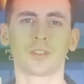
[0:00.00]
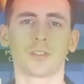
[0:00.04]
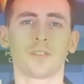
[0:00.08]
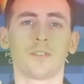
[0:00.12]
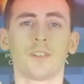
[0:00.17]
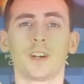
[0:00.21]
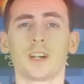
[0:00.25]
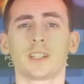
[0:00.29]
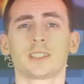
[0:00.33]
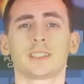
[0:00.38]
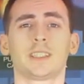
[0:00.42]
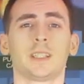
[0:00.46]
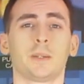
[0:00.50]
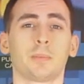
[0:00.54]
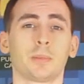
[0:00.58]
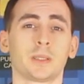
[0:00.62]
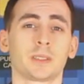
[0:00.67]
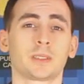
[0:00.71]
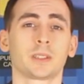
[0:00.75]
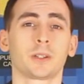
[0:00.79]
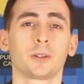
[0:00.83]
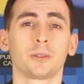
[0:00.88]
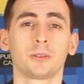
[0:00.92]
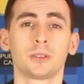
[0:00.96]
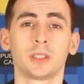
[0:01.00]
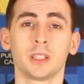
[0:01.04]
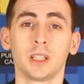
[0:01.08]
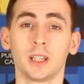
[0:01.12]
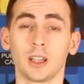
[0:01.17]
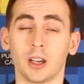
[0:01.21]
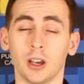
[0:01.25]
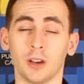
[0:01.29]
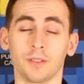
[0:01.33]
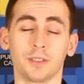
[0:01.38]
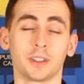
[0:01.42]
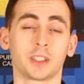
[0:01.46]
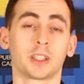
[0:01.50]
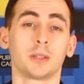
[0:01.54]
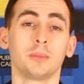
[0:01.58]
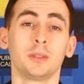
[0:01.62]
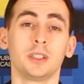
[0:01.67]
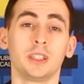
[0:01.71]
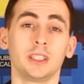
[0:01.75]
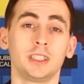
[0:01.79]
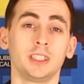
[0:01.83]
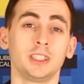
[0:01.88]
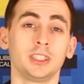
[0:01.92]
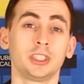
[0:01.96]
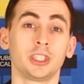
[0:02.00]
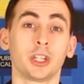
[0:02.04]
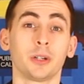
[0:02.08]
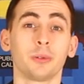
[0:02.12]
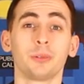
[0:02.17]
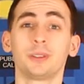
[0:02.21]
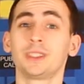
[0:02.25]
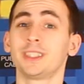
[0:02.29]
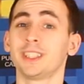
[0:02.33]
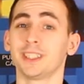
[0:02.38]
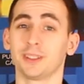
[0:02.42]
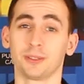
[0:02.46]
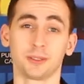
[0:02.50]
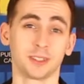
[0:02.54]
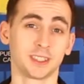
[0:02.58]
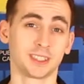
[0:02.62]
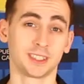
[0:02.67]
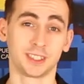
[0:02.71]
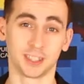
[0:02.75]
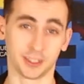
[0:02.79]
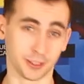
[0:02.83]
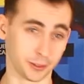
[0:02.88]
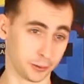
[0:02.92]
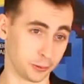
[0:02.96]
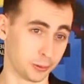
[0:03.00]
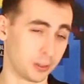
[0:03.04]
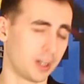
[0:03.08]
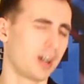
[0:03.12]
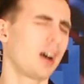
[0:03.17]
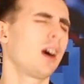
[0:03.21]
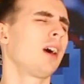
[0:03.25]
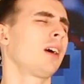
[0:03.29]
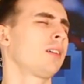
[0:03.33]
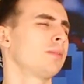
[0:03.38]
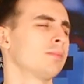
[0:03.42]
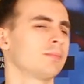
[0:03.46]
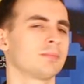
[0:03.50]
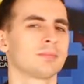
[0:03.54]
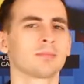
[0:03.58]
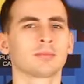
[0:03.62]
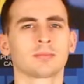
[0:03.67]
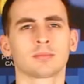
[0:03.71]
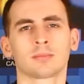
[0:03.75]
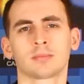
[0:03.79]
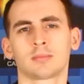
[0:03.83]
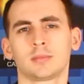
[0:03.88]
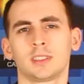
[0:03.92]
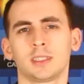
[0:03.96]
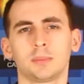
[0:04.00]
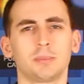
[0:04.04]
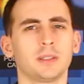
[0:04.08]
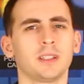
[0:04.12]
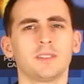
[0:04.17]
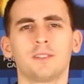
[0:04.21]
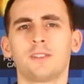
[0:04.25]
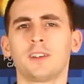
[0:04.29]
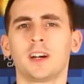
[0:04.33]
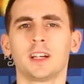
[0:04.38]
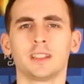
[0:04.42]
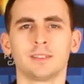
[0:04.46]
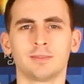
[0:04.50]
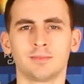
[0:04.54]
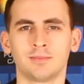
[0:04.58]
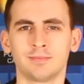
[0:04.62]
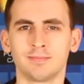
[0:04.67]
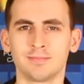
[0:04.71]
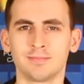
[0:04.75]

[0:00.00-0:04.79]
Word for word: of the first episode of the Community Show Series 2. Ah! Oh, it's been fun.